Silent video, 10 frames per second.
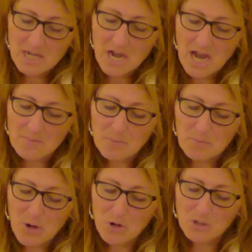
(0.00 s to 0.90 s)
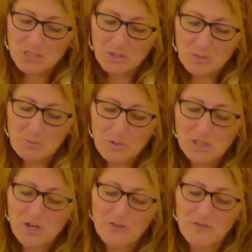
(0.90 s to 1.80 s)
I propose that we
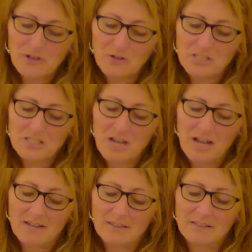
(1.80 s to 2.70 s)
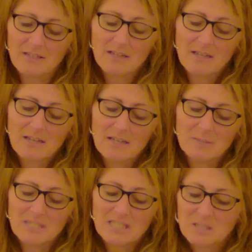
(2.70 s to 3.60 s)
push our fear aside
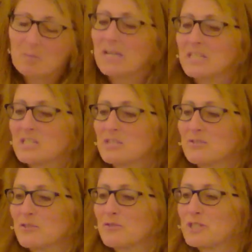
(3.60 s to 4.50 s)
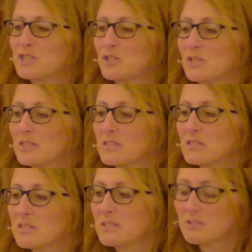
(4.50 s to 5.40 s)
and make space for
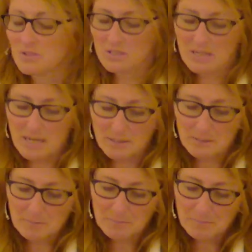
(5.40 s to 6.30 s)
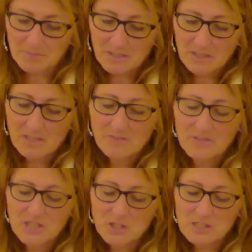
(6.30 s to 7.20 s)
vigilance instead.
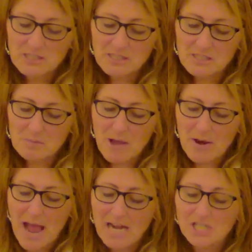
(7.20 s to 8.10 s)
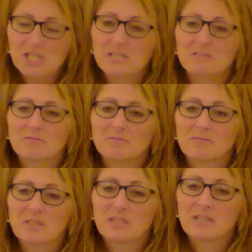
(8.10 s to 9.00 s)
Vigilance is about action,
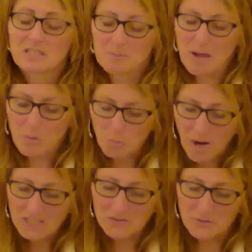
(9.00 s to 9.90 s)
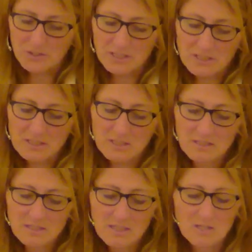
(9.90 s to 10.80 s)
it's about watchfulness
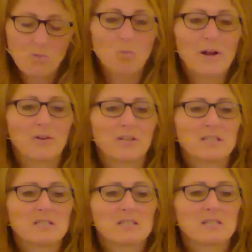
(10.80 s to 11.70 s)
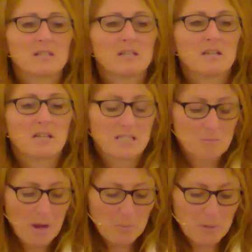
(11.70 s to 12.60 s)
and awareness. It's
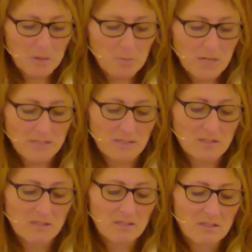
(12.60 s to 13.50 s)
about being present.